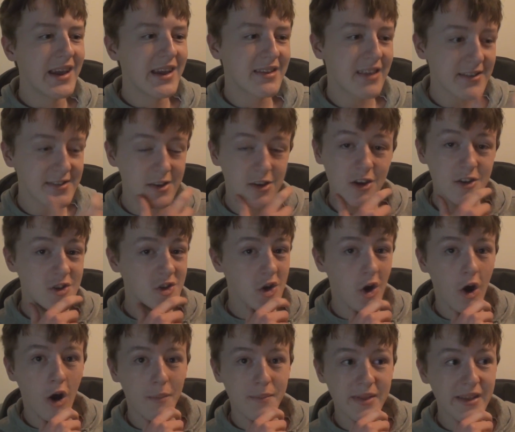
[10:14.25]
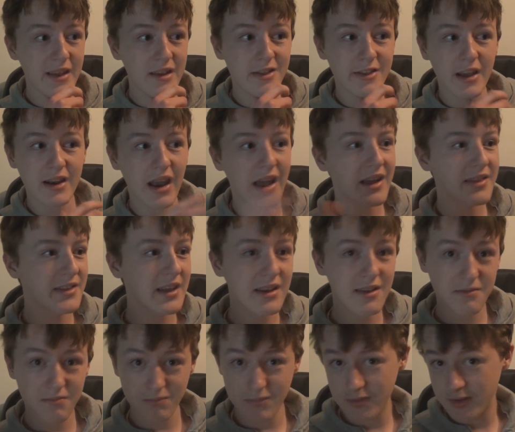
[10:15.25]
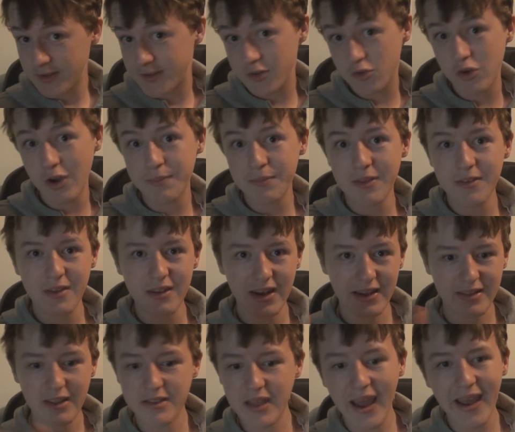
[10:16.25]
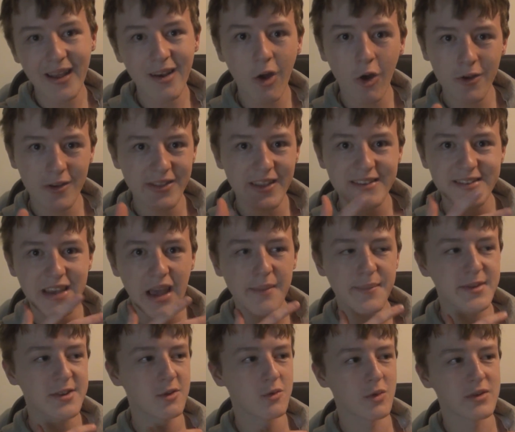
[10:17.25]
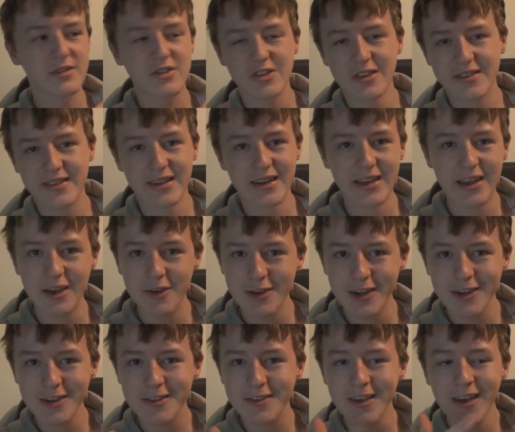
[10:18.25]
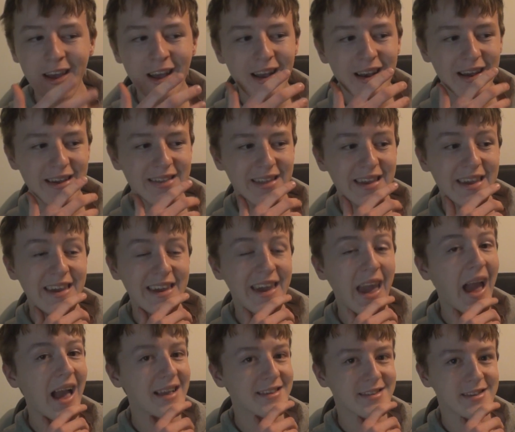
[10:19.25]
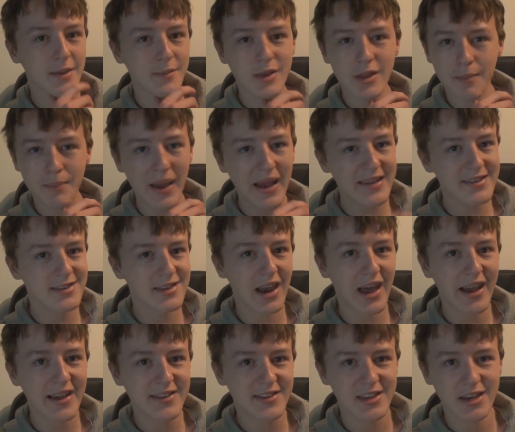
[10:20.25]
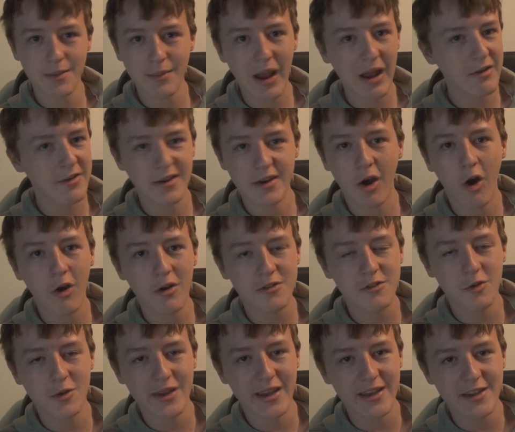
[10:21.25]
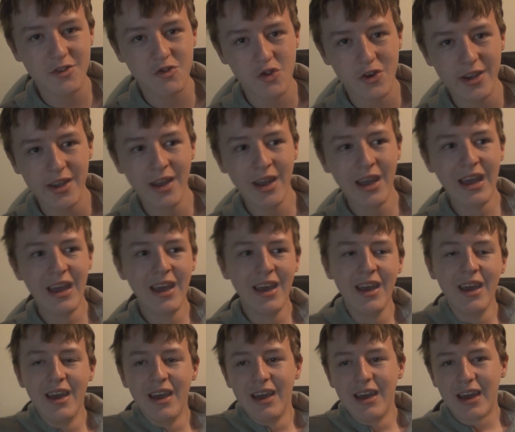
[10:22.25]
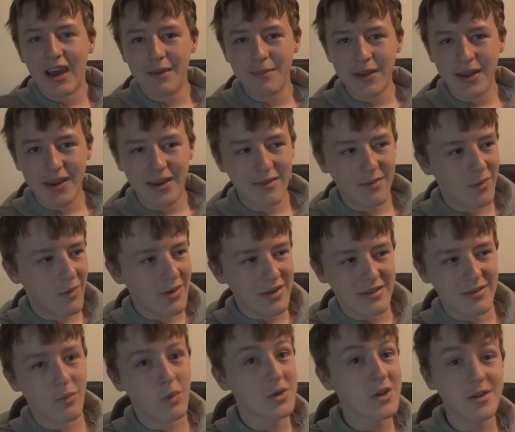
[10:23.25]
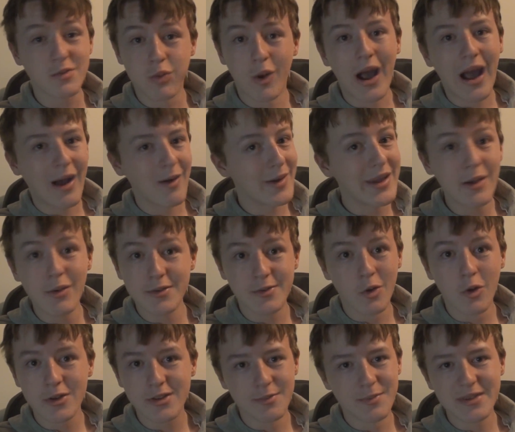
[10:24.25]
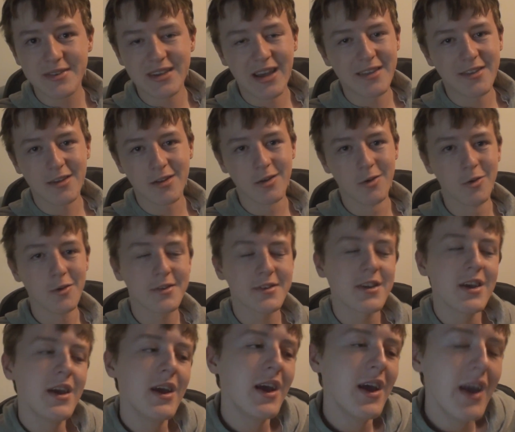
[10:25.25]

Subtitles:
He does a good job. The script, like the dialogue in this episode was just hilarious. Like, he has some of the best lines in American Horror Story history. I mean, just wow. He was awesome as Santa Claus.